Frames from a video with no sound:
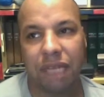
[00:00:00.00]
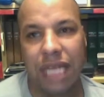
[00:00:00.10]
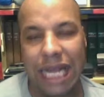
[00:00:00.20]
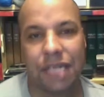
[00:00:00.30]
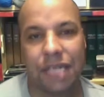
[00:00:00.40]

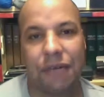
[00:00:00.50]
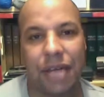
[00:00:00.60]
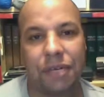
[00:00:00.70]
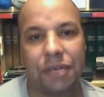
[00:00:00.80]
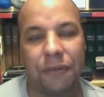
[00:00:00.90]
the
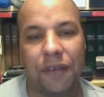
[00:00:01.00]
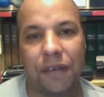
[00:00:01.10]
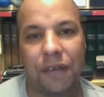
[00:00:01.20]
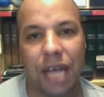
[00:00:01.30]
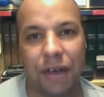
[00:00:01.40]
interaction with
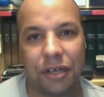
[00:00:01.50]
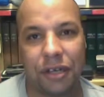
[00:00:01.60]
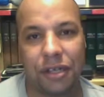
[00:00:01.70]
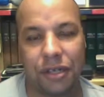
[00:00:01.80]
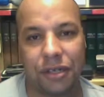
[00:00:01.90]
other
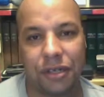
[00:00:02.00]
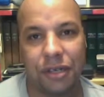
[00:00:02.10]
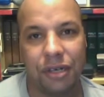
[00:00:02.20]
characters,